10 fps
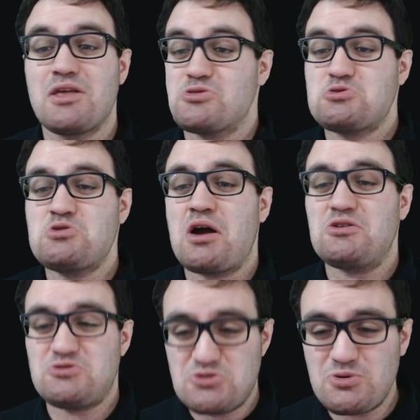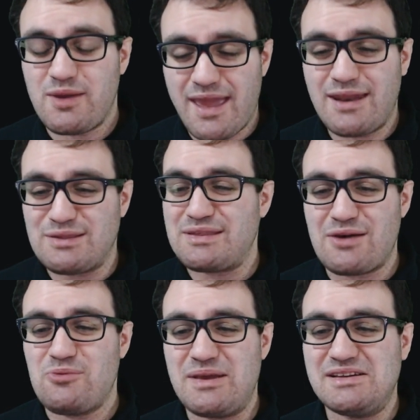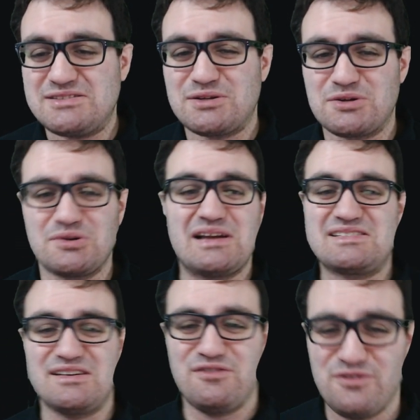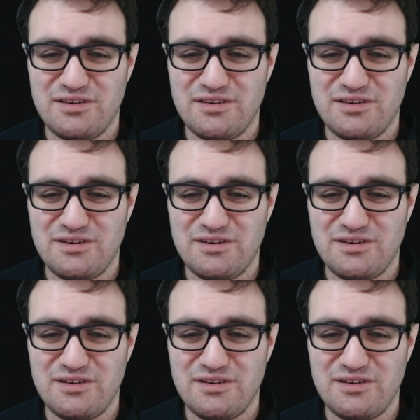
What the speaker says: They're not doing anything that would be considered aggressive.